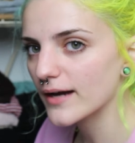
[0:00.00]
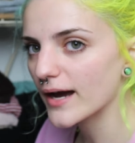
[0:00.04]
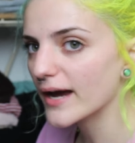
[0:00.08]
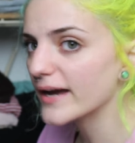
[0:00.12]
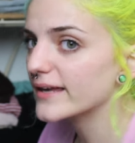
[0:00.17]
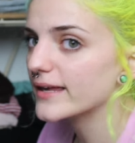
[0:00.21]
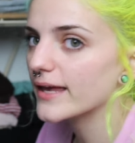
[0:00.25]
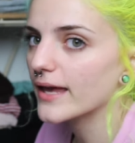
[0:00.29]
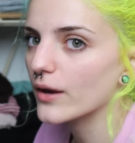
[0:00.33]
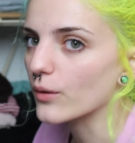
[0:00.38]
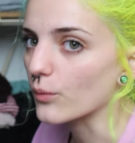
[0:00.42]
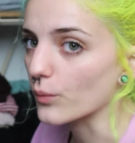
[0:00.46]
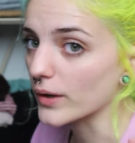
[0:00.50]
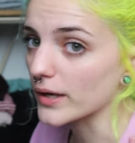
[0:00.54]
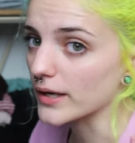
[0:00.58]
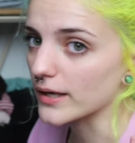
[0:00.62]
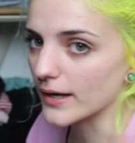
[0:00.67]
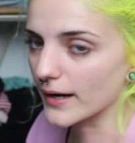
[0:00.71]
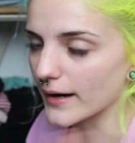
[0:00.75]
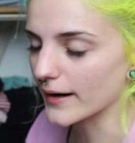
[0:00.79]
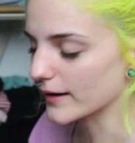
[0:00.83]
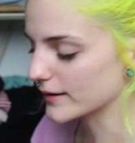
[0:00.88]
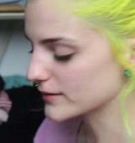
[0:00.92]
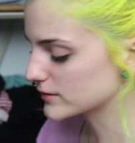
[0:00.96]
I can't wait.
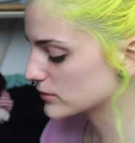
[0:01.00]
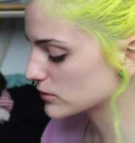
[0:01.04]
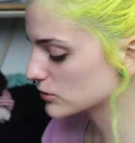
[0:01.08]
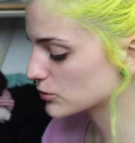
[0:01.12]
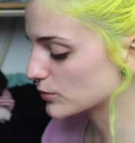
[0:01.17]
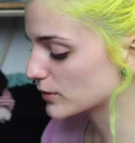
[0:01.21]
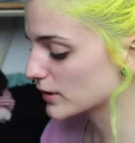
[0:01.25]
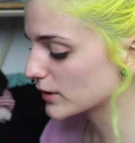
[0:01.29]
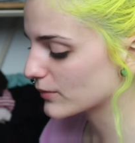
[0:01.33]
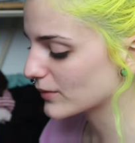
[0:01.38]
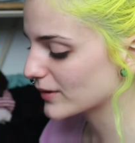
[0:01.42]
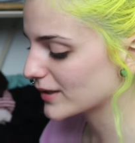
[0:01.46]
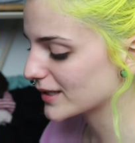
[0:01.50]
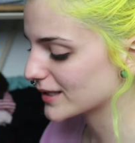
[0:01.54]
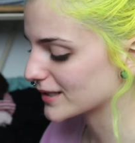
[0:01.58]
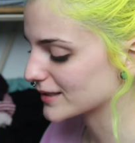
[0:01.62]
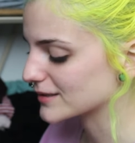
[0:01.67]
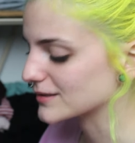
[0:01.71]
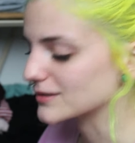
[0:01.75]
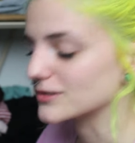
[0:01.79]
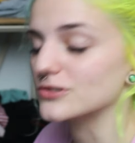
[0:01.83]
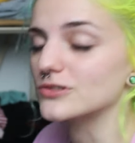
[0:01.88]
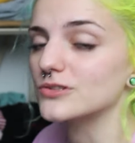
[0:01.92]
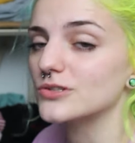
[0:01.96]
I turn 21
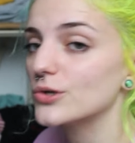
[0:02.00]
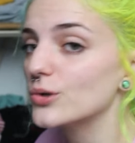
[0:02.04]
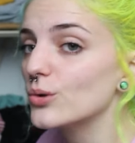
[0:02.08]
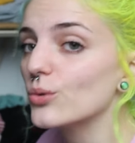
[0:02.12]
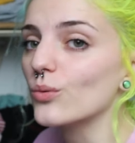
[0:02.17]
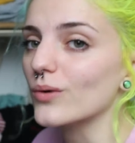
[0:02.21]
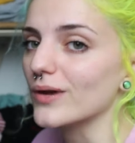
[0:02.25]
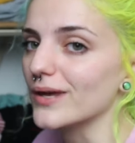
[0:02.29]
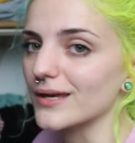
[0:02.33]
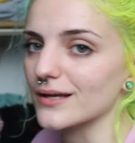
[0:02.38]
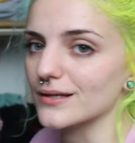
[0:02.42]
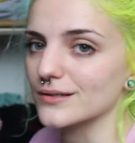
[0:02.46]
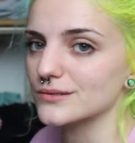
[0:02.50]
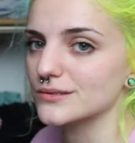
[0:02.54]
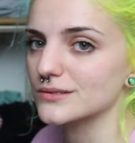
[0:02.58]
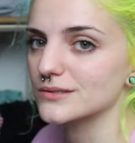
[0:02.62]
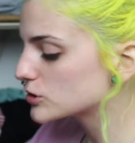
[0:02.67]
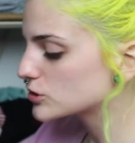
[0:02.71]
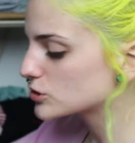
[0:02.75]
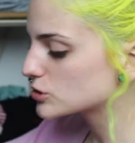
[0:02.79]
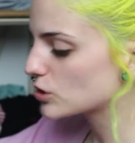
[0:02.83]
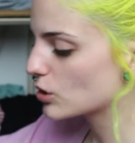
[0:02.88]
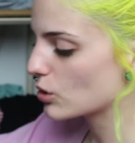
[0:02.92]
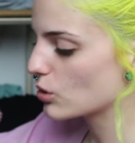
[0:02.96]
in two weeks.
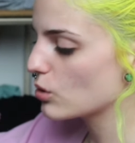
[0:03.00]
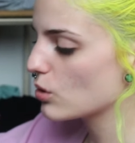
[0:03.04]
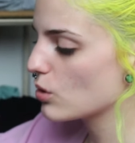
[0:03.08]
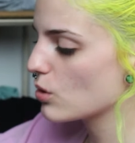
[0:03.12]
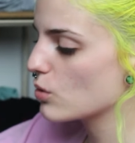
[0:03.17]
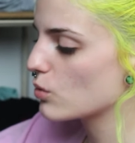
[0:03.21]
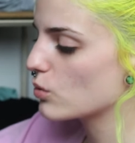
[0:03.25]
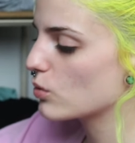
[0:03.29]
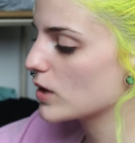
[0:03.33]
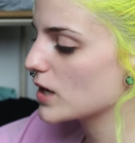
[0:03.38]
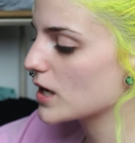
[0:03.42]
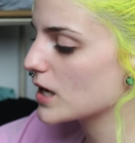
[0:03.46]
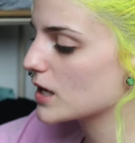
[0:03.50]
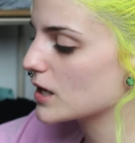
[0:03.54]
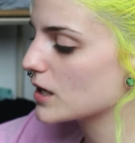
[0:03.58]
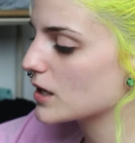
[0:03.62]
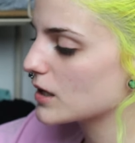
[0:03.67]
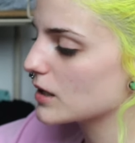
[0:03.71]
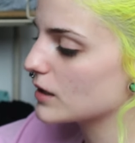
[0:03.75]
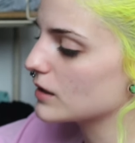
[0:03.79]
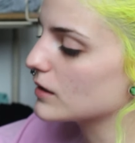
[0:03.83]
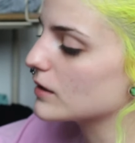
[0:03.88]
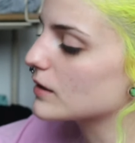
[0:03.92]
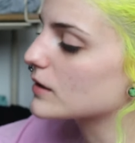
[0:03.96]

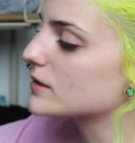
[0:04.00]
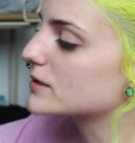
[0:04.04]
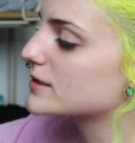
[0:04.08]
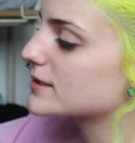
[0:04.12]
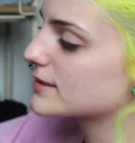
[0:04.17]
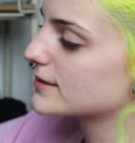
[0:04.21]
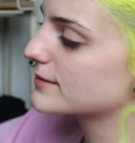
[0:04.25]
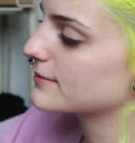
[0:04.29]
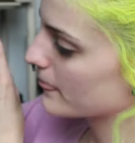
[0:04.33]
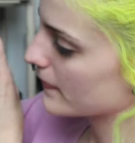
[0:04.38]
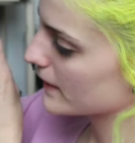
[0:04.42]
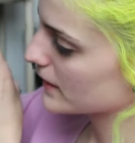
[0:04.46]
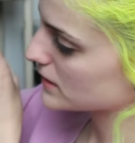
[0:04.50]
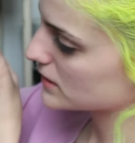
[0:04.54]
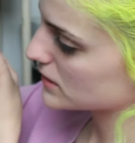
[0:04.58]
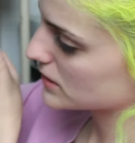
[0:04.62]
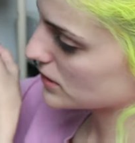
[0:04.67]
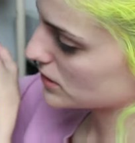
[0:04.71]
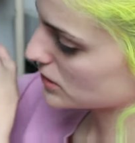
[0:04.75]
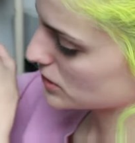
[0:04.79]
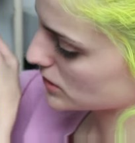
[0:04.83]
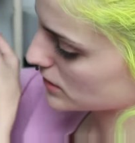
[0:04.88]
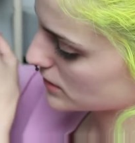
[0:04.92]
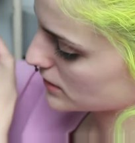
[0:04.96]
Two weeks! This
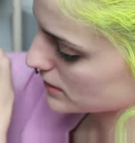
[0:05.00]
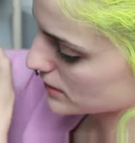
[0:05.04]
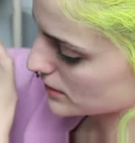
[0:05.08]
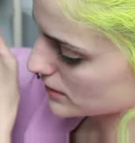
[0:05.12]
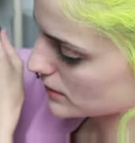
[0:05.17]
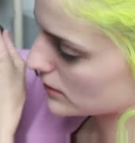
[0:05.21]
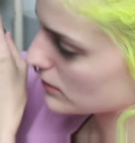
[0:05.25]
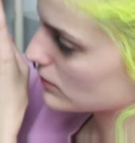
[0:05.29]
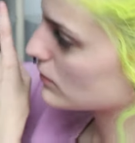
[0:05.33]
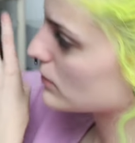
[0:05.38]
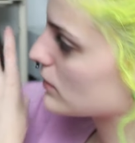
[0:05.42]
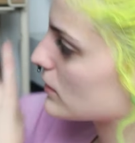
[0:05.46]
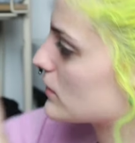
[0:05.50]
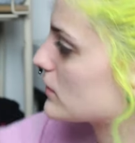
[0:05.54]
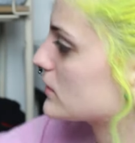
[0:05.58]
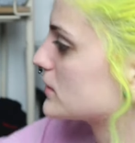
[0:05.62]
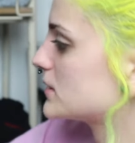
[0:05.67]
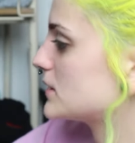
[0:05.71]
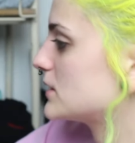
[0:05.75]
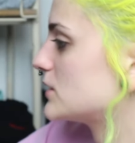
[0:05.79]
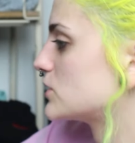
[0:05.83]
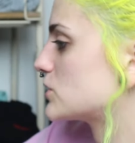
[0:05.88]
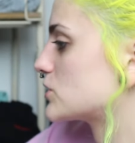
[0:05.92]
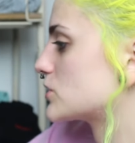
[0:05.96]
is just a cute little
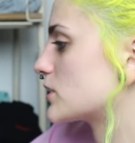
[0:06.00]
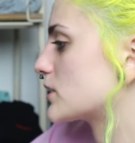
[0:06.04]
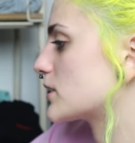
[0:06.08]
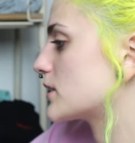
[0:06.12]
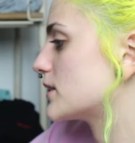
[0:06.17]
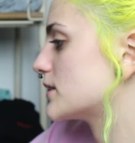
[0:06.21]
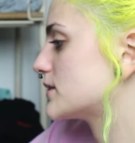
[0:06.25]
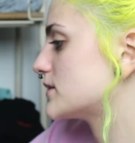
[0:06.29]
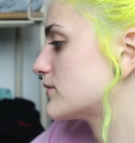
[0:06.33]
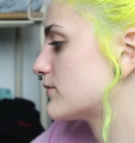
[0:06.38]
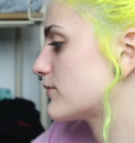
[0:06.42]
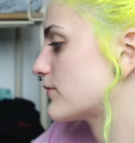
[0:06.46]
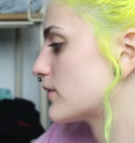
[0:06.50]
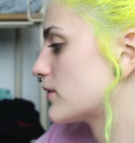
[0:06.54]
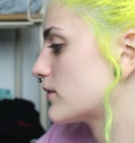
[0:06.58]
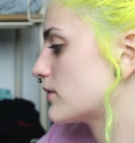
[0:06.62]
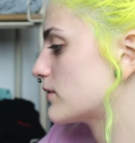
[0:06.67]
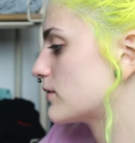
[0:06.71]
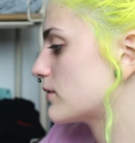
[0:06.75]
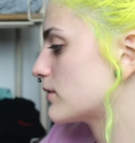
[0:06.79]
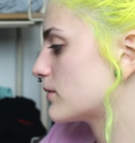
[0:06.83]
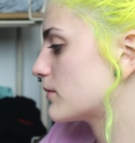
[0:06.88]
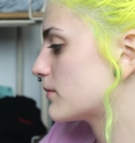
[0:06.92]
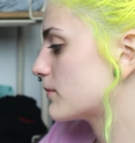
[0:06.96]
t-shirt. It's
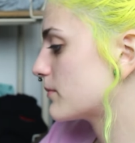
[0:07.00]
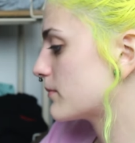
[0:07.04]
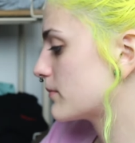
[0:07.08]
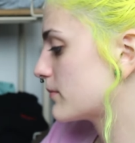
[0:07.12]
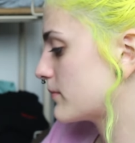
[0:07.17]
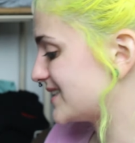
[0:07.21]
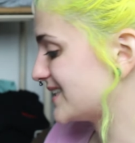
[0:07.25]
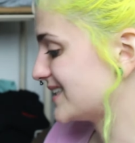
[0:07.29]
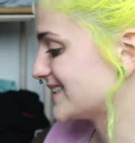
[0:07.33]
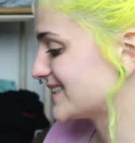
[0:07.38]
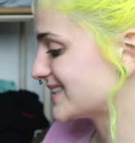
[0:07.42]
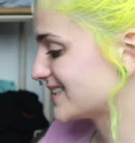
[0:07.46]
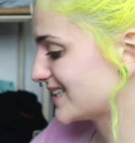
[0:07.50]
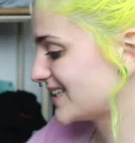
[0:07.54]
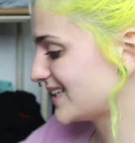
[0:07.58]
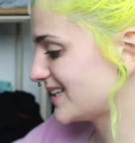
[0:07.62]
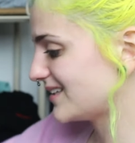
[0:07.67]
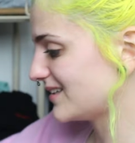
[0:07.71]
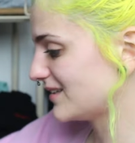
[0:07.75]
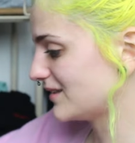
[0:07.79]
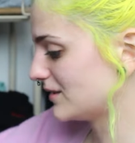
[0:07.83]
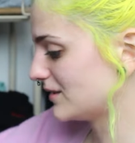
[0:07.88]
from Disney?